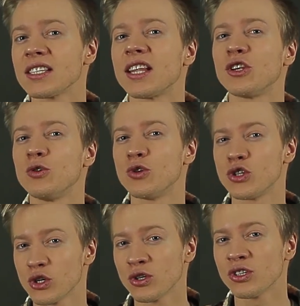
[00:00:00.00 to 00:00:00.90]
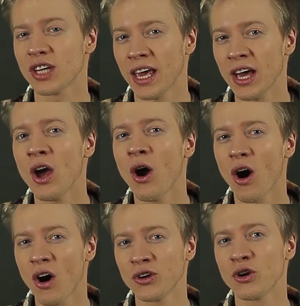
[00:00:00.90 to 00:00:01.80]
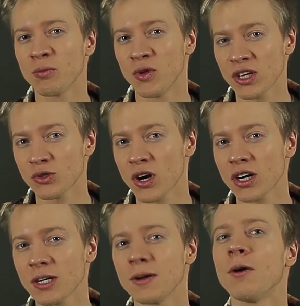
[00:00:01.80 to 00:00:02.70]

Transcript: that you shouldn't take on your moving truck